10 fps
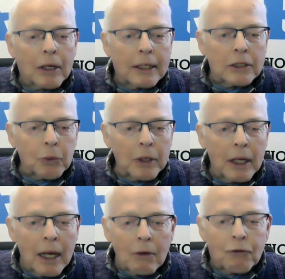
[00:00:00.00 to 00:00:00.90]
at least
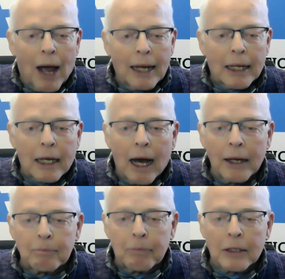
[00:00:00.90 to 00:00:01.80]
we finally
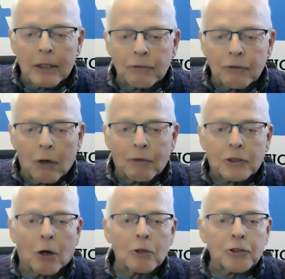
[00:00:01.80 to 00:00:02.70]
got in parts of Nova
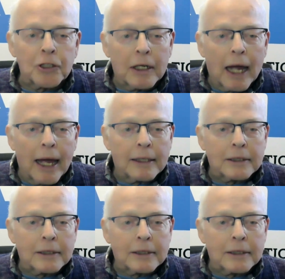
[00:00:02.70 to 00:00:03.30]
Scotia today,